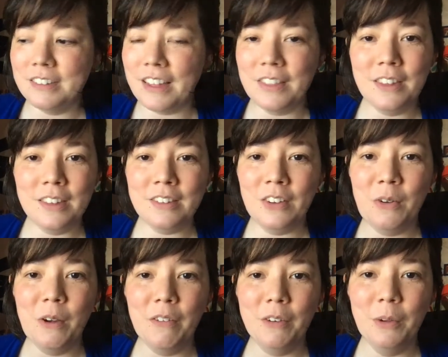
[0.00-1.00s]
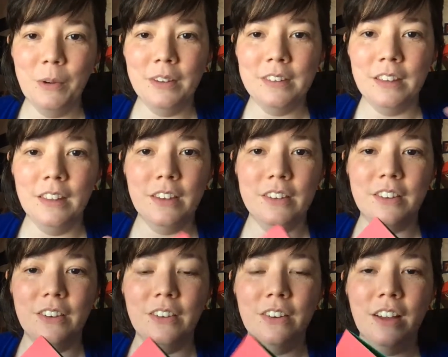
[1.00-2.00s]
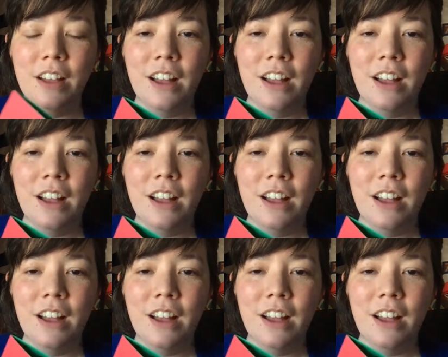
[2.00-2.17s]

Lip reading: send this to whoever you want to send it to.